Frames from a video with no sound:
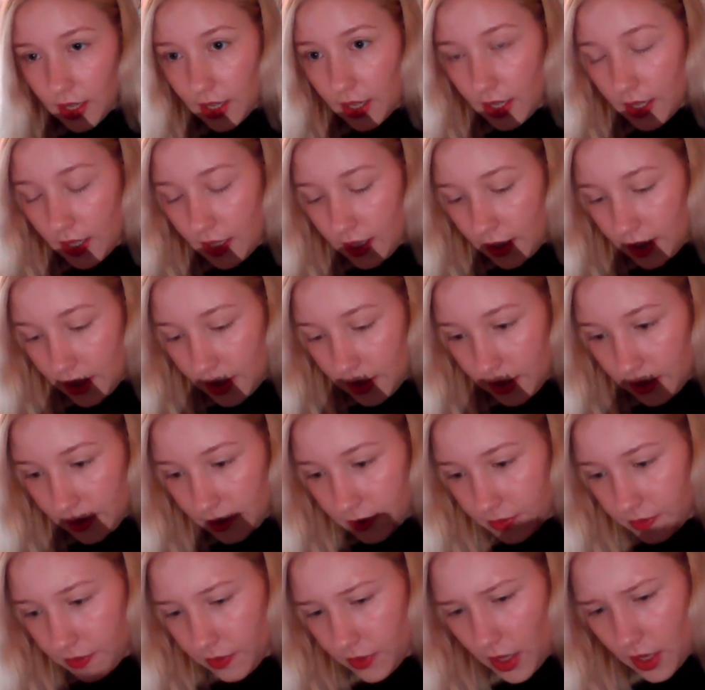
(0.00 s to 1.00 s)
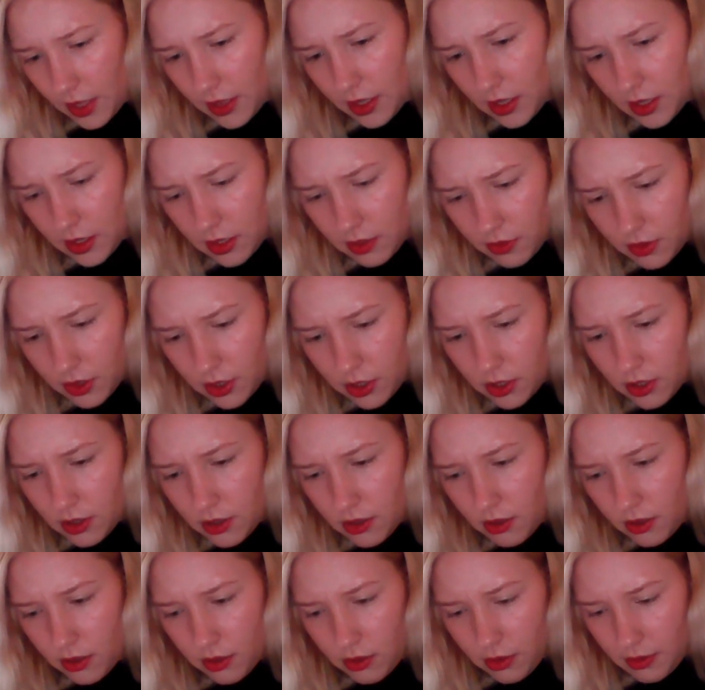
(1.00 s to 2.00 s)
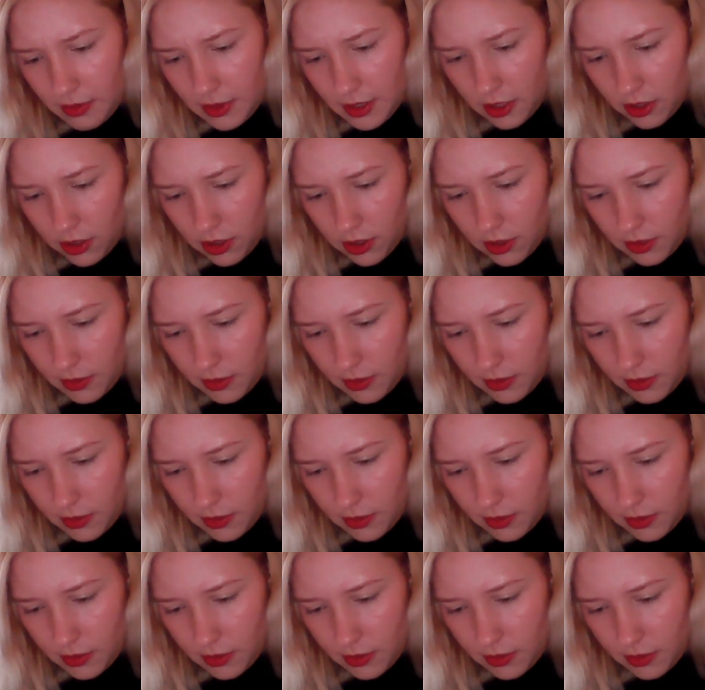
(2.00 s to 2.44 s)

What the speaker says: and I think it's for gender discrimination.